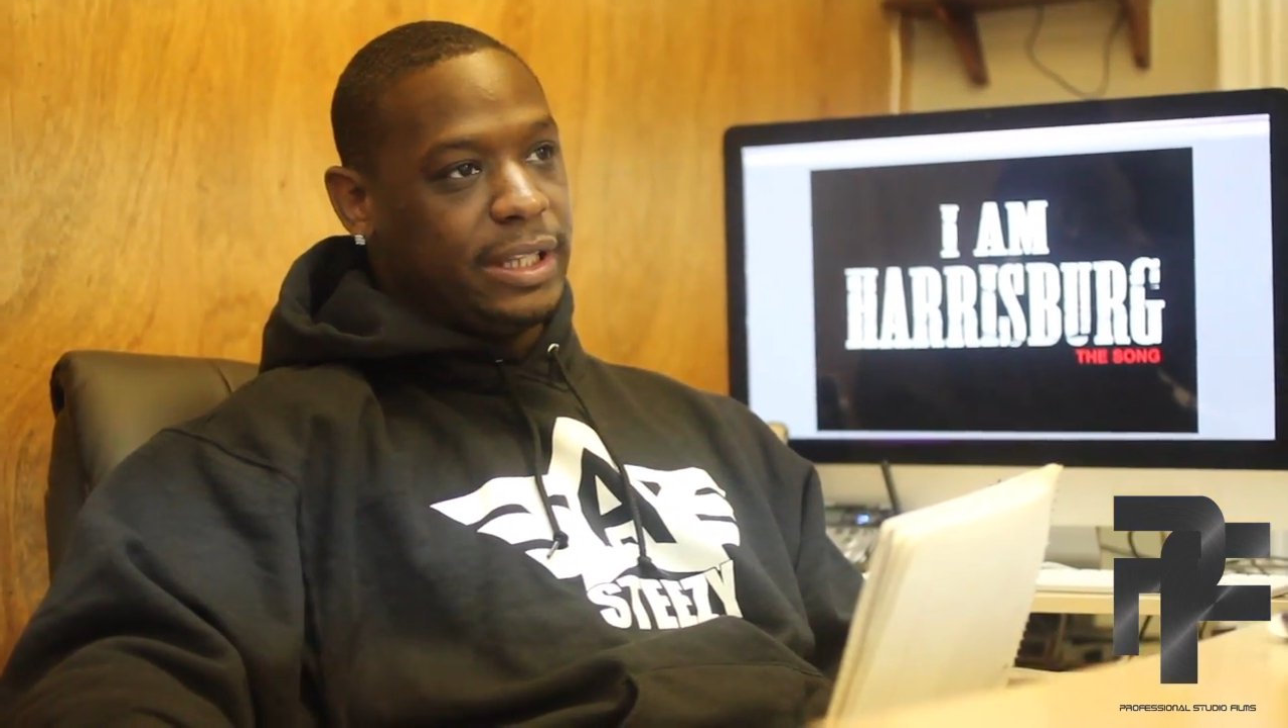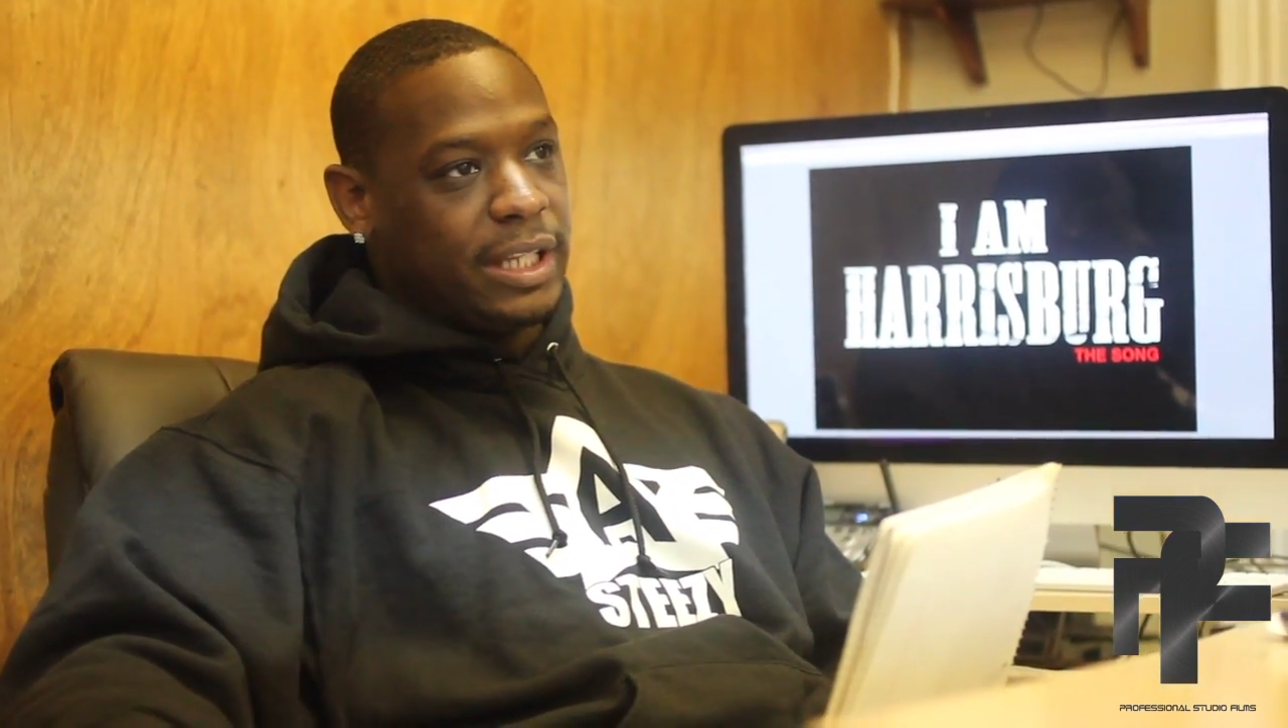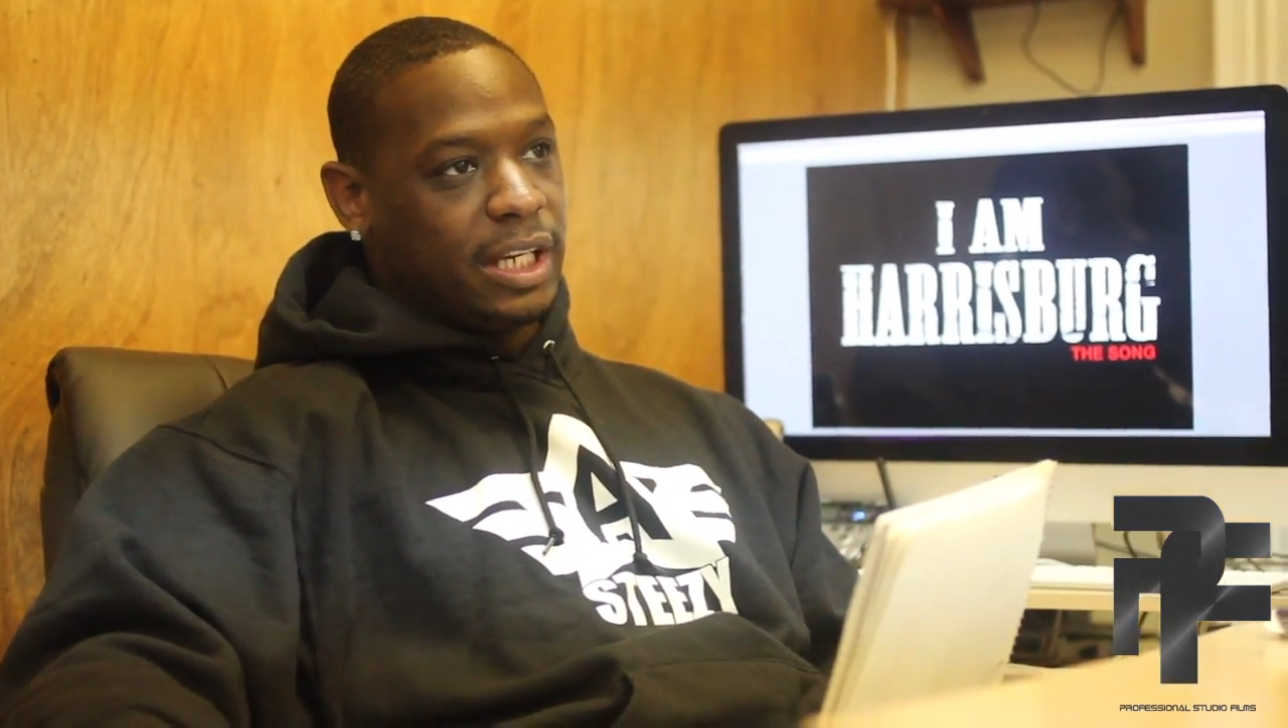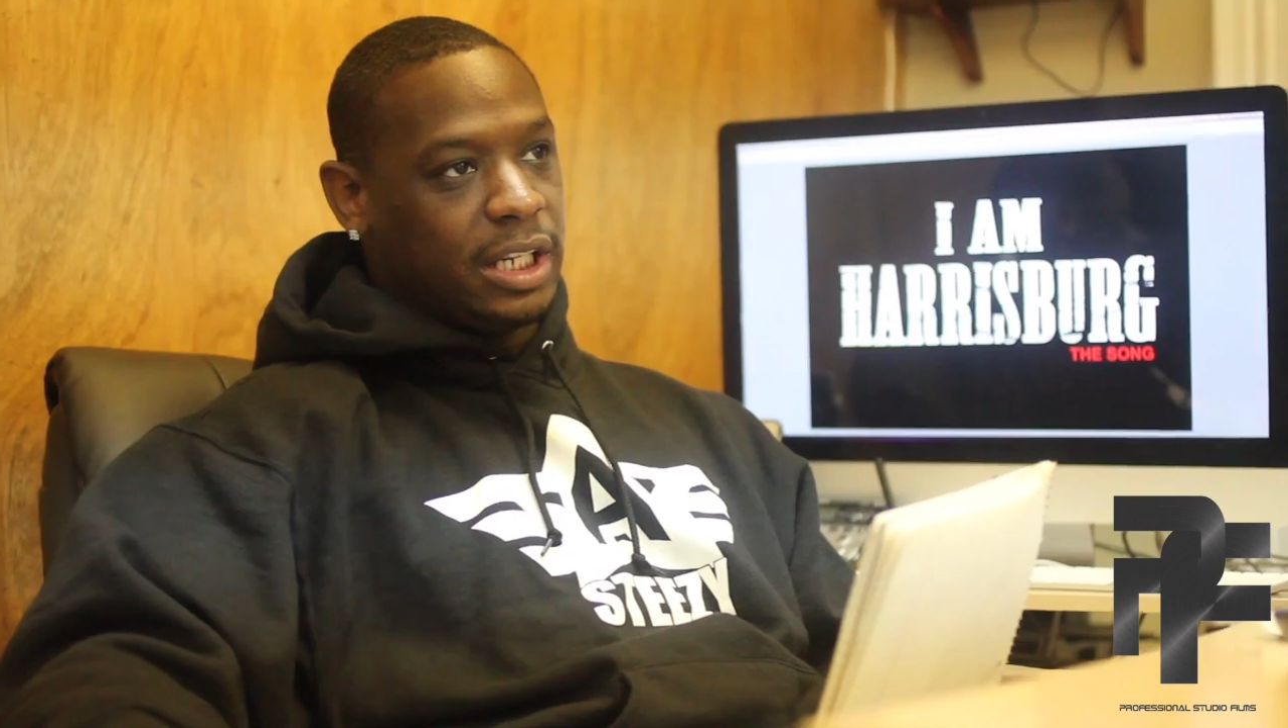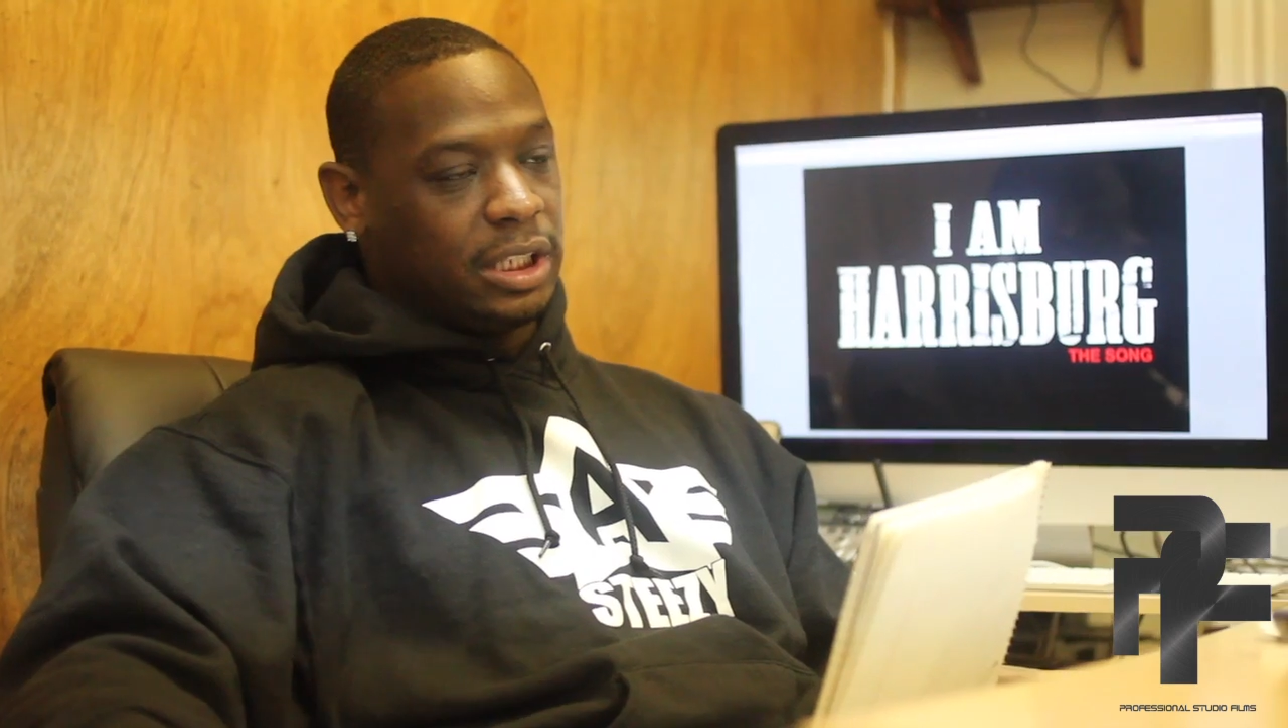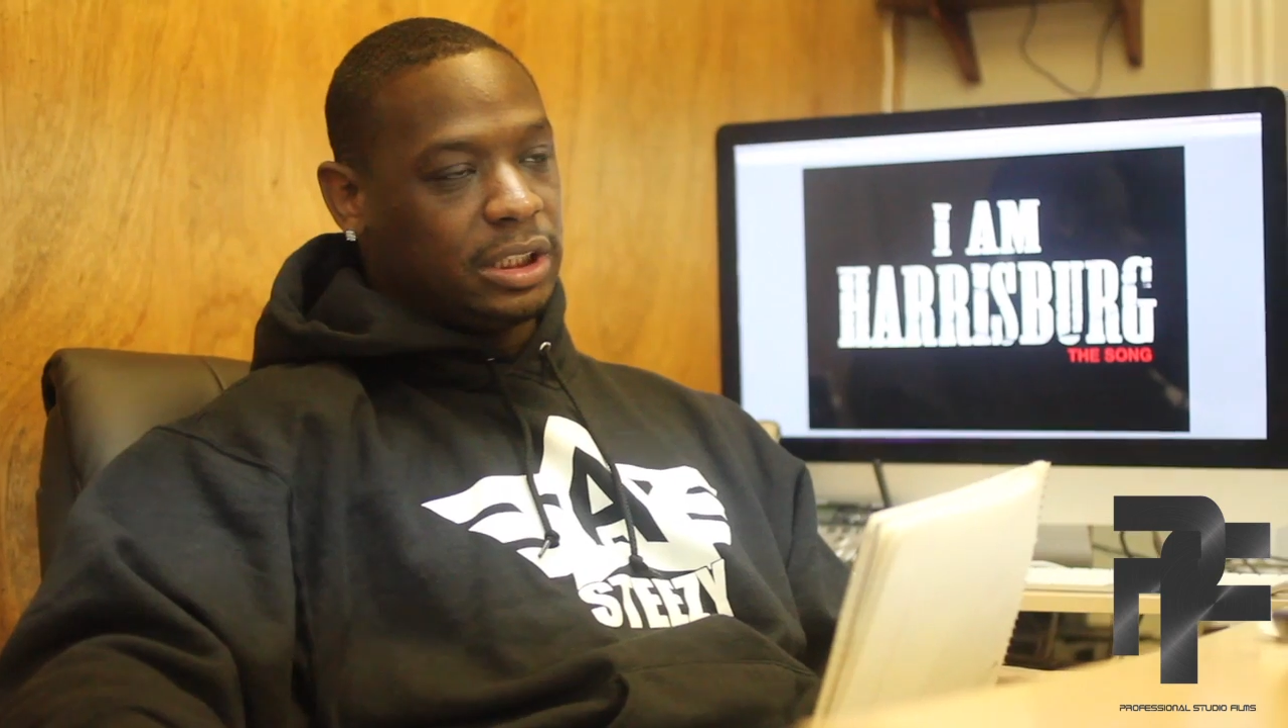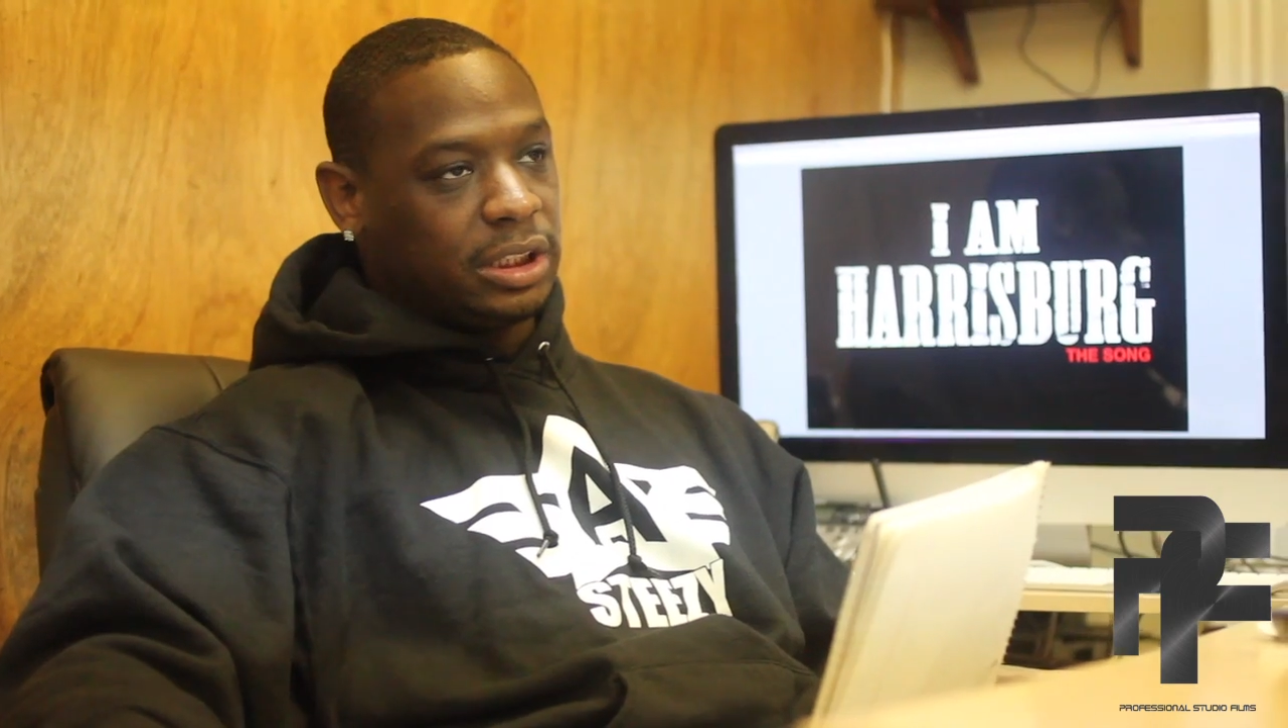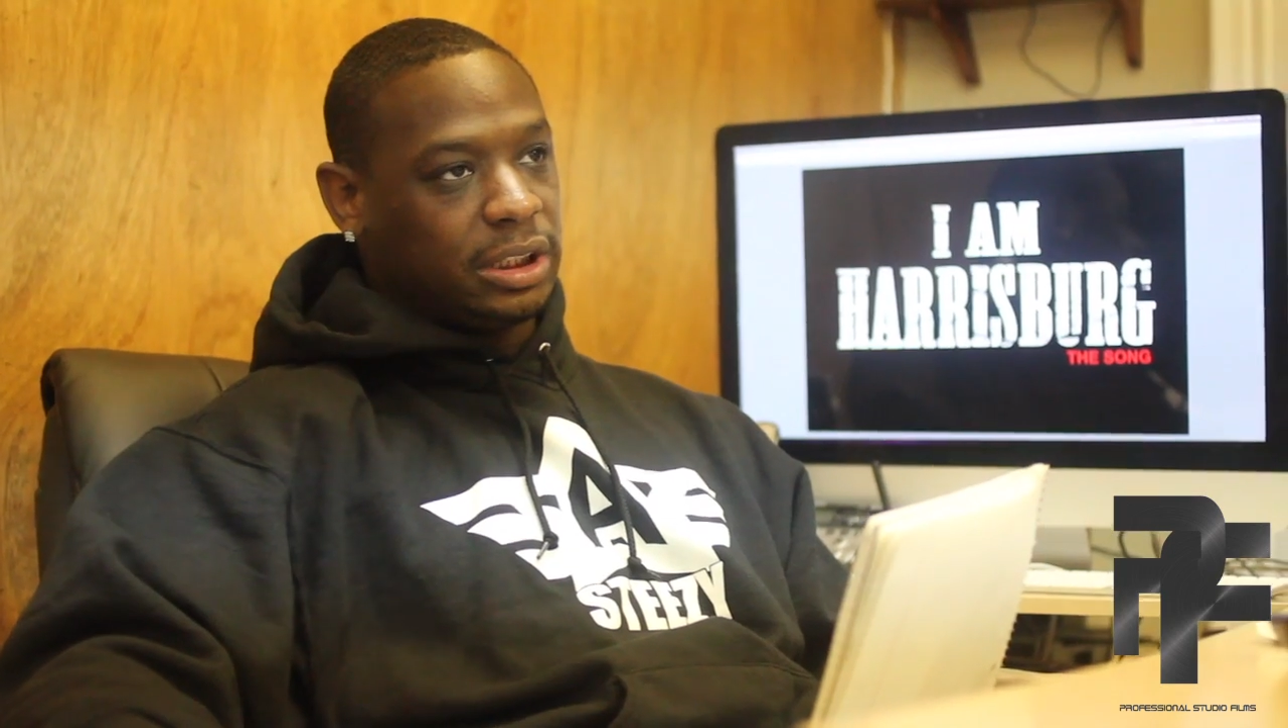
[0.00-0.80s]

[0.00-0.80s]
Thug,